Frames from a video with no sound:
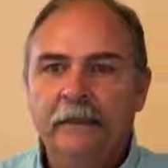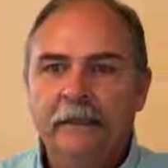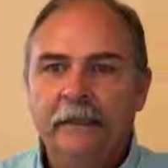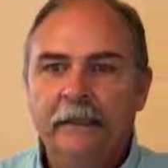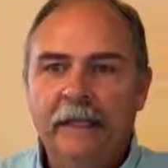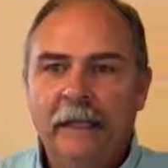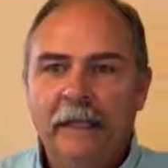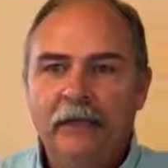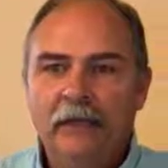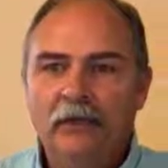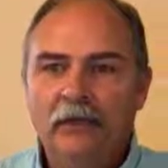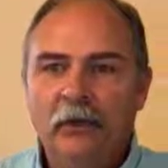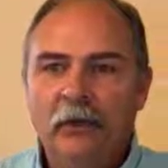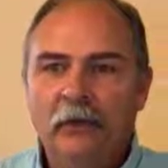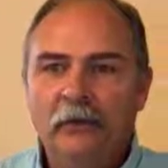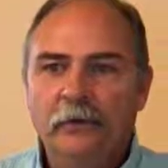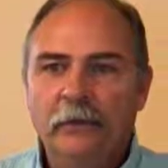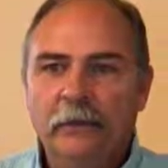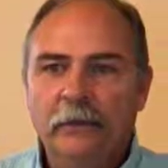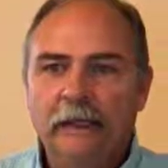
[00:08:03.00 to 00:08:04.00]
The data
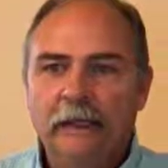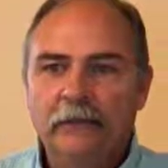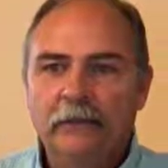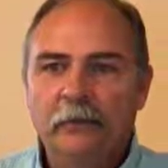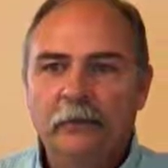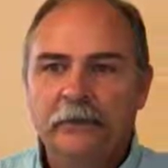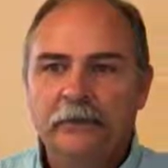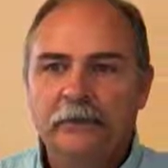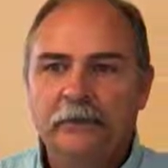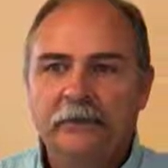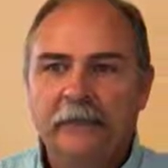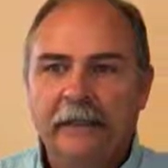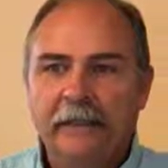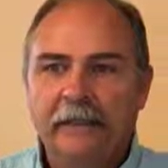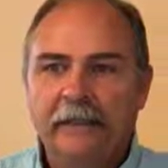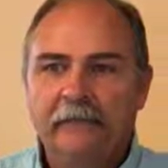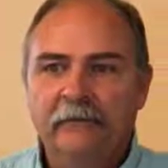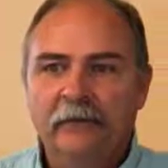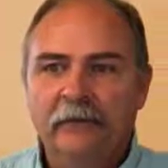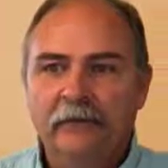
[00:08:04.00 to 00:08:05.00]
showed the lesson was
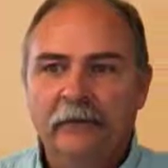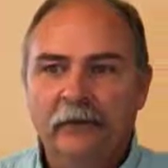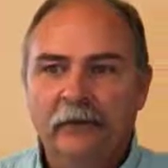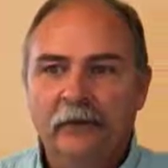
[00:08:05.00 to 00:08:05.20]
effective in